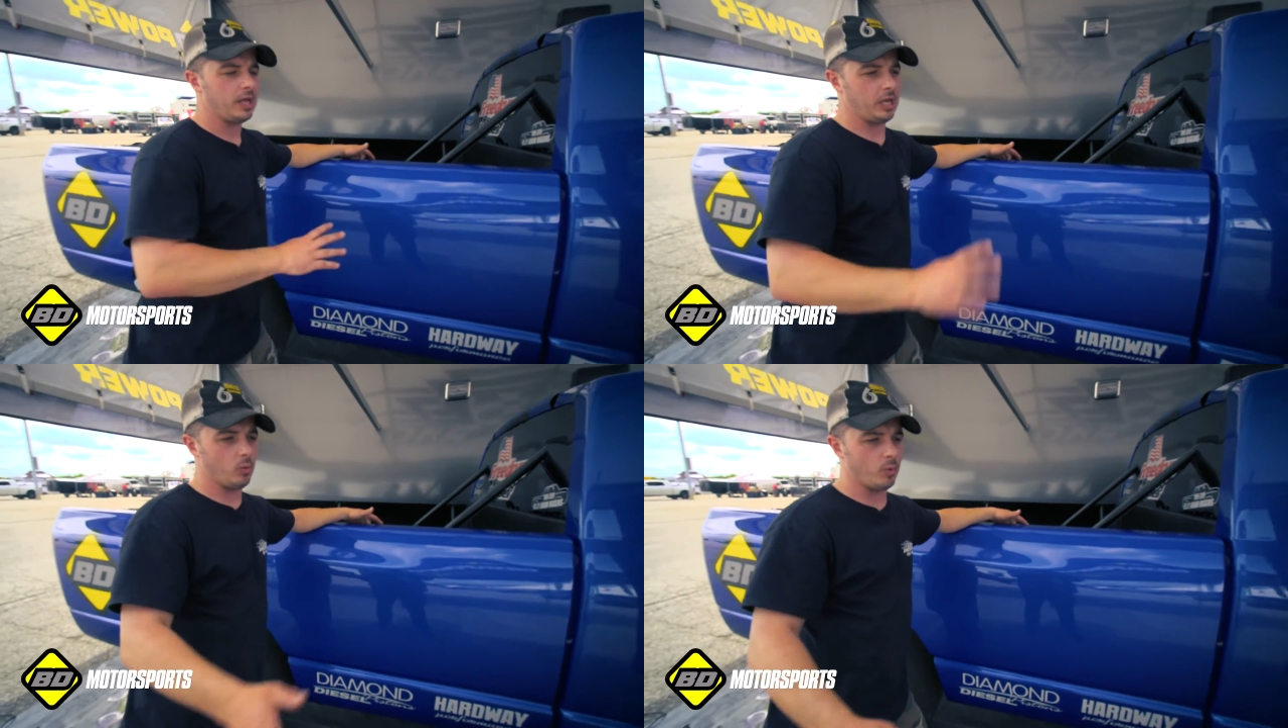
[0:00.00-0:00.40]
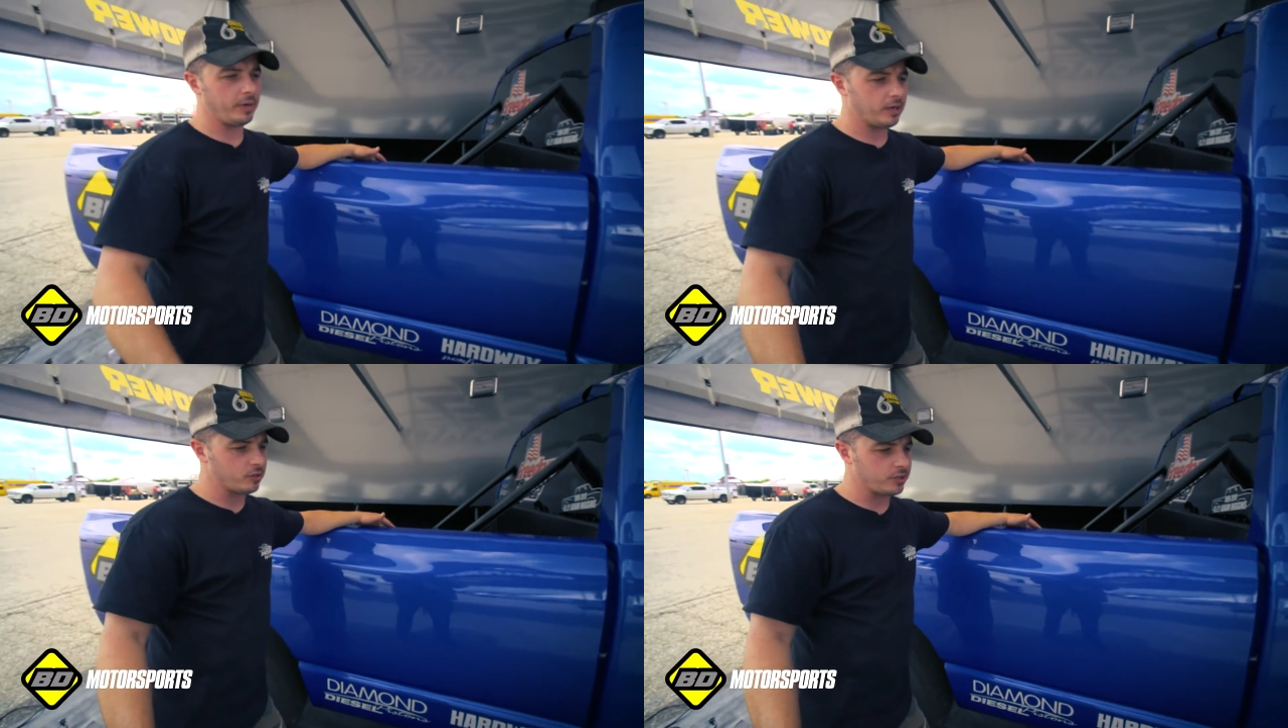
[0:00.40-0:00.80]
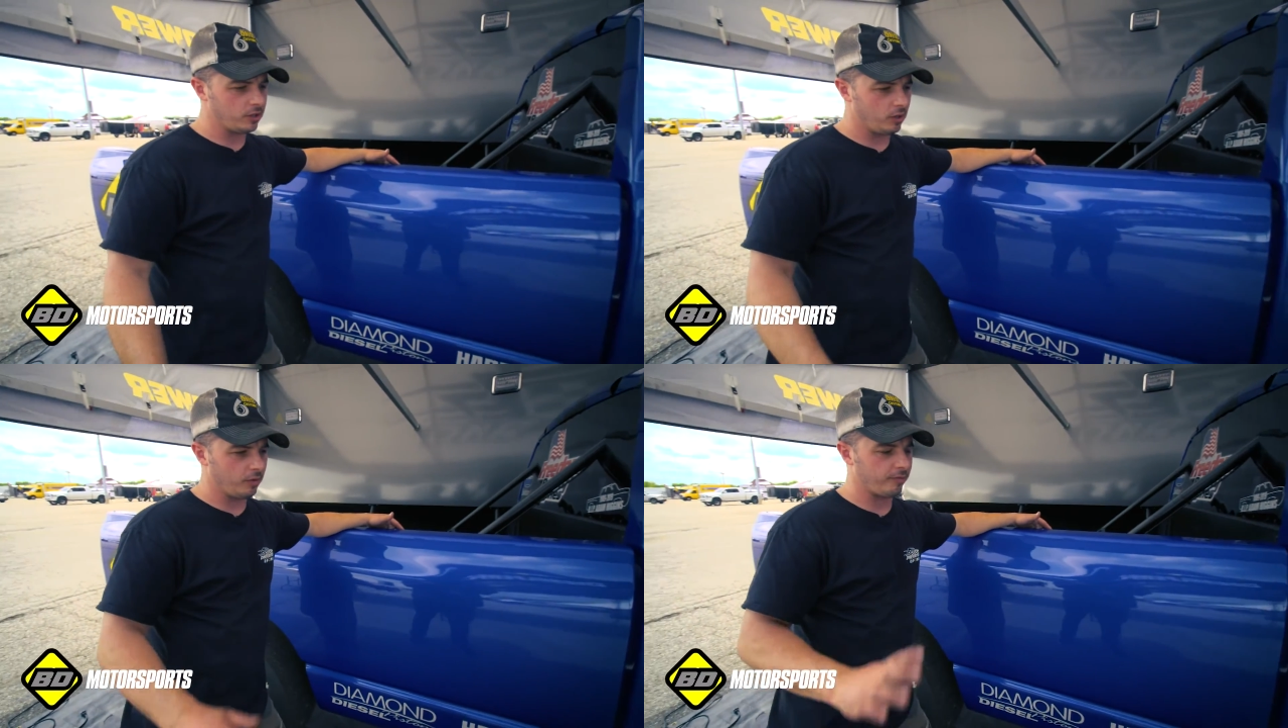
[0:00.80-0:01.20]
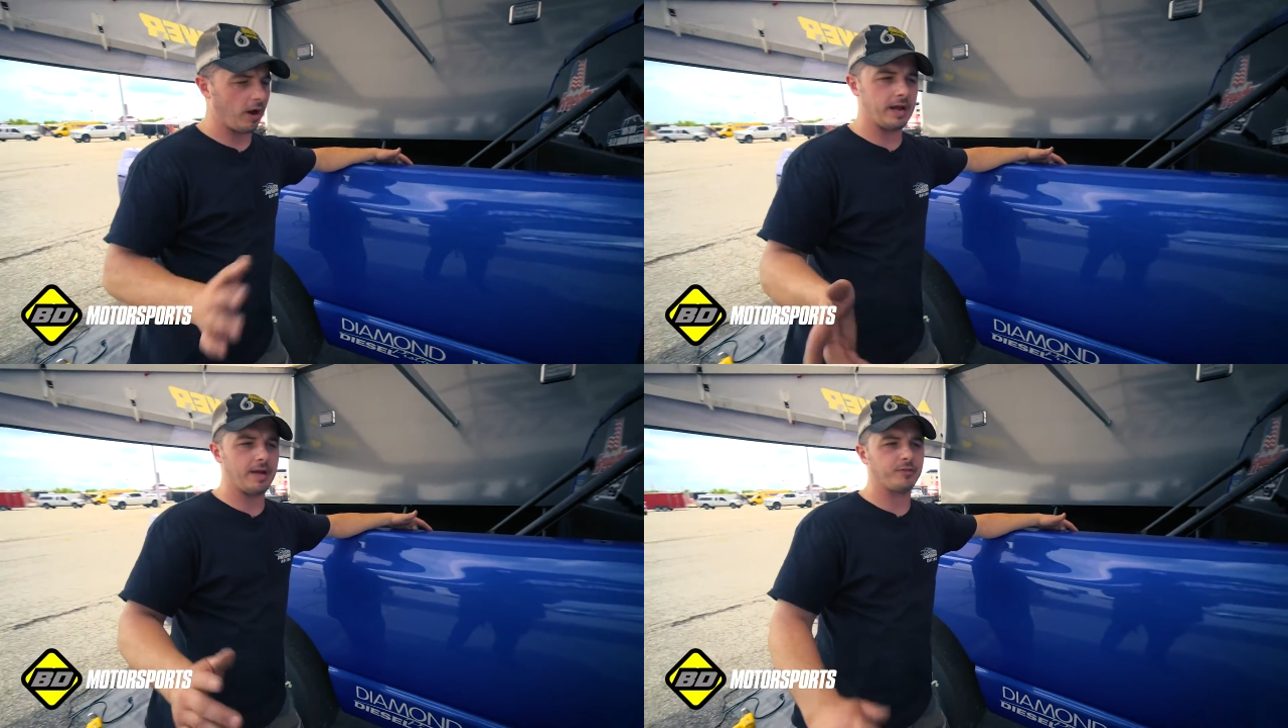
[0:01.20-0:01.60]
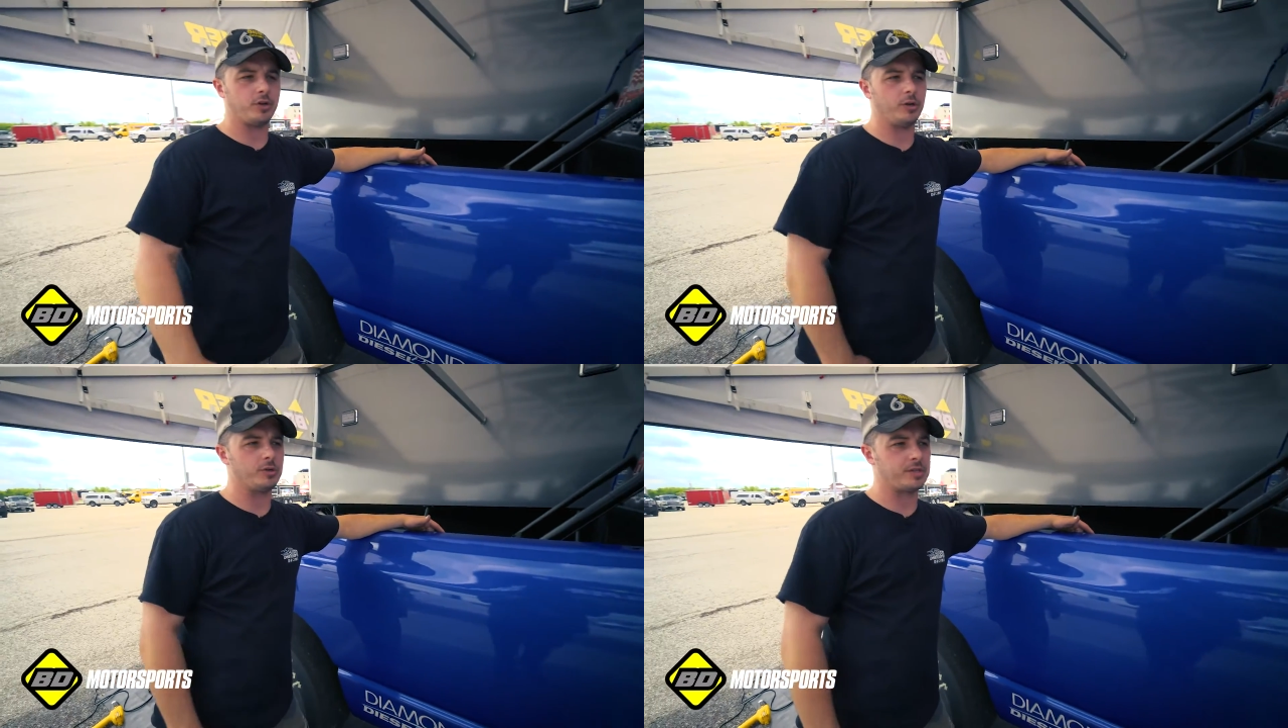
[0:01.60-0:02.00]
He won't be here till Friday
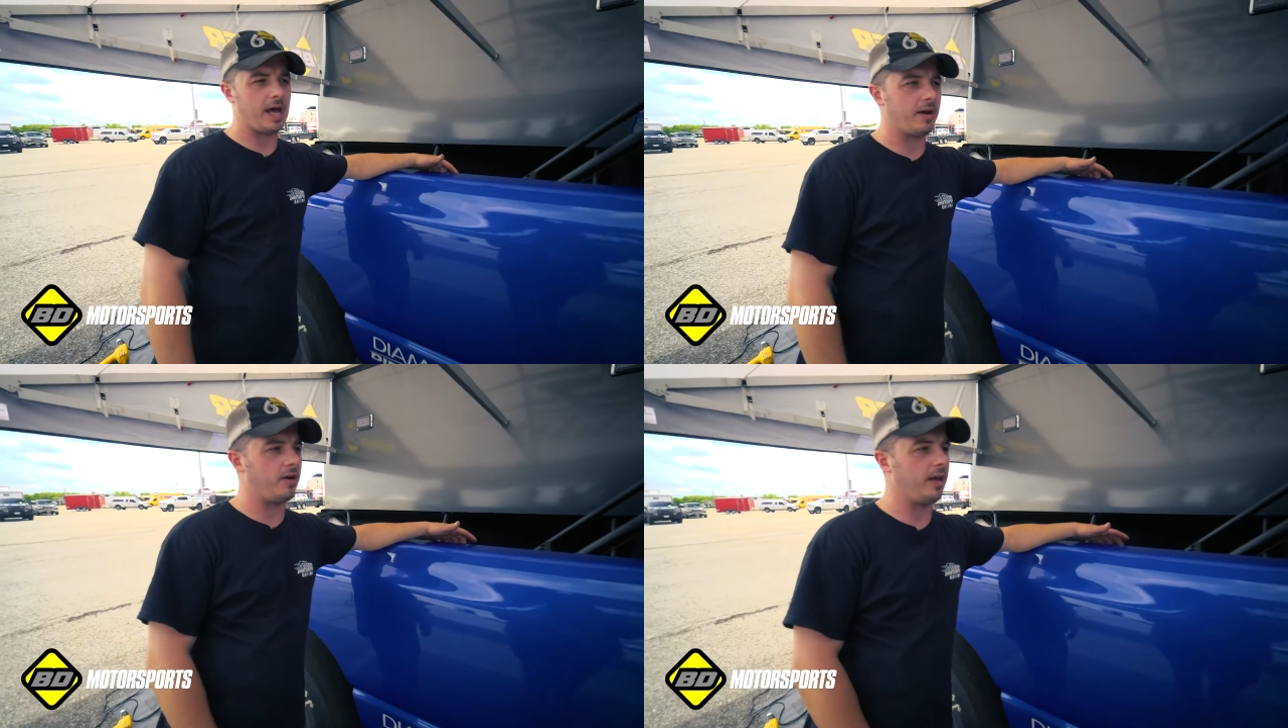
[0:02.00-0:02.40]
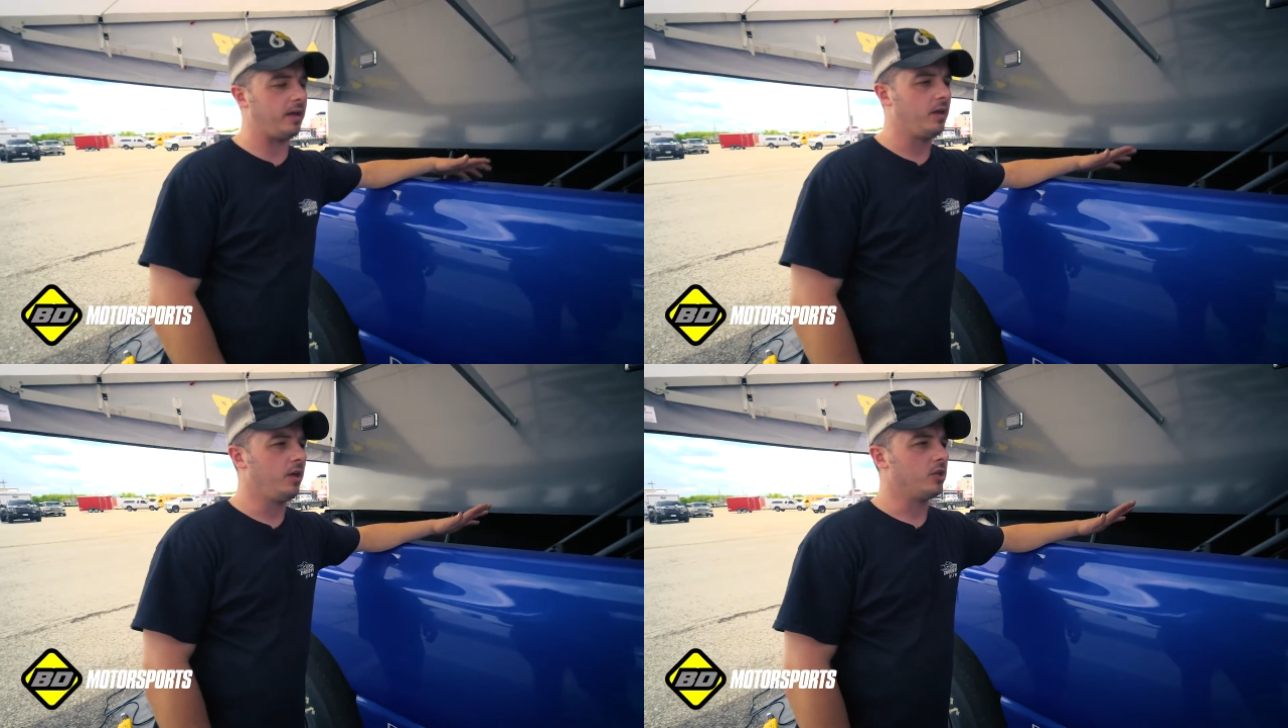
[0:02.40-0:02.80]
afternoon or Saturday.